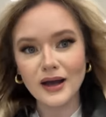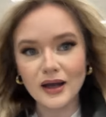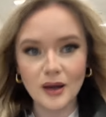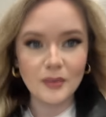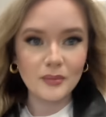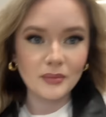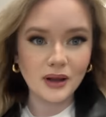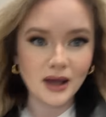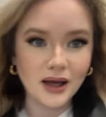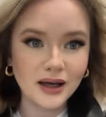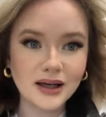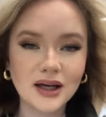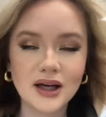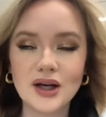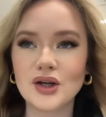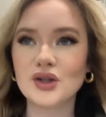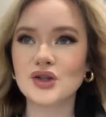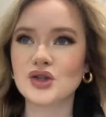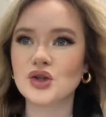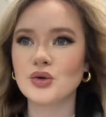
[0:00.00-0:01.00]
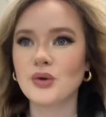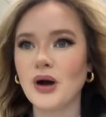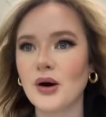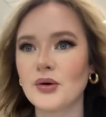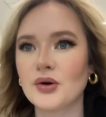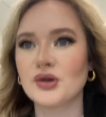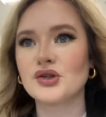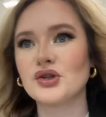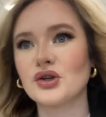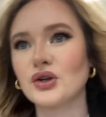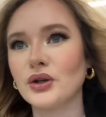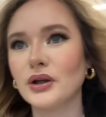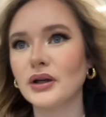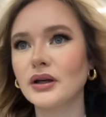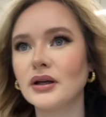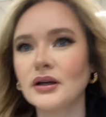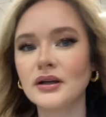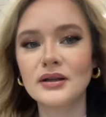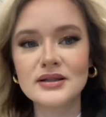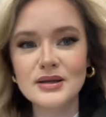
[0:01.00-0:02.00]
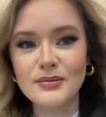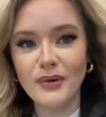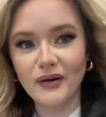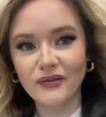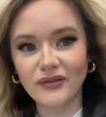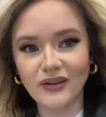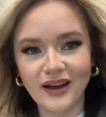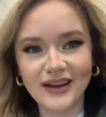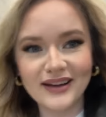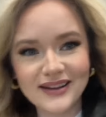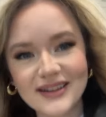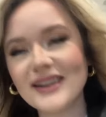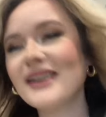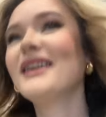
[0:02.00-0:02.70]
Like 2 hours early to my flight.